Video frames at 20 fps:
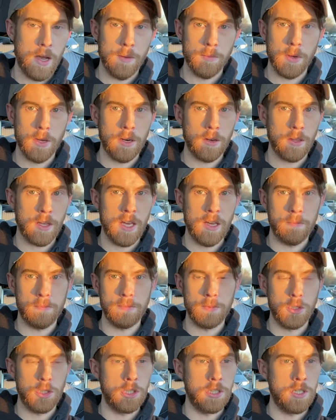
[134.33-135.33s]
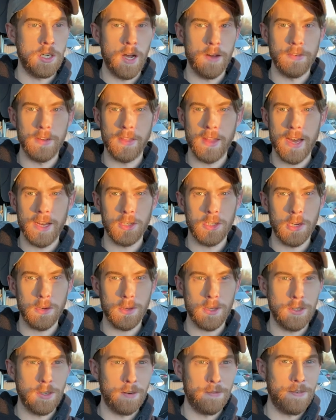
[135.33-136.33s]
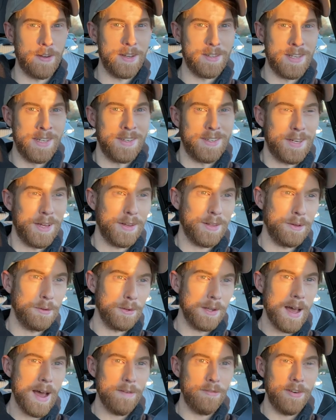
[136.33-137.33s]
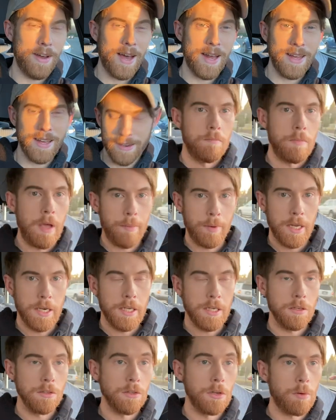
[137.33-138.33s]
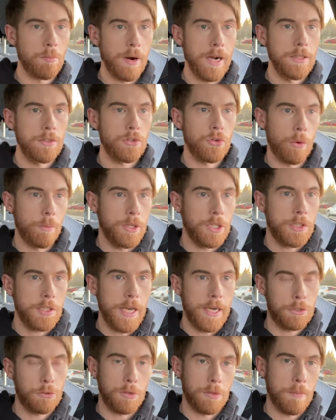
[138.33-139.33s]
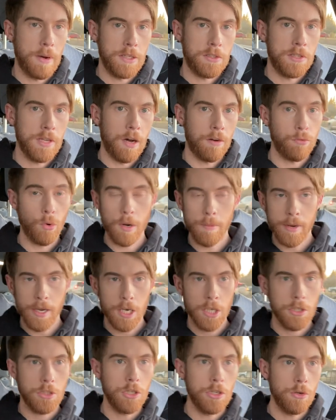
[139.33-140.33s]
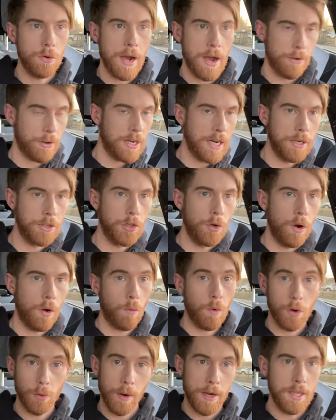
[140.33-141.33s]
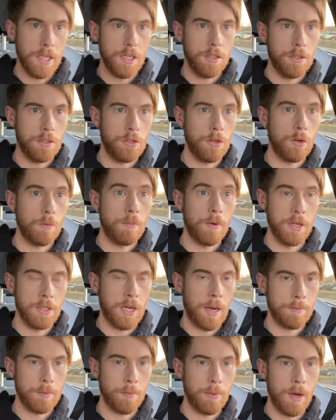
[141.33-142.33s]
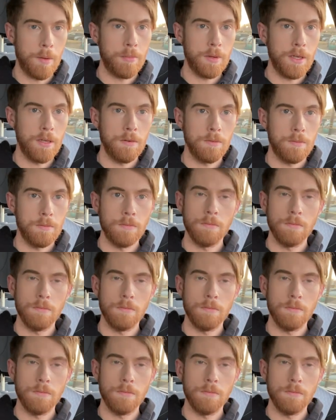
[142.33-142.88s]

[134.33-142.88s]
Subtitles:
I'm gonna keep shoving that joke in your face until you laugh at it. Maybe I need a little brainstorming sesh with myself. What am I gonna do? How can I do it? What do I need to do? Adopt a puppy?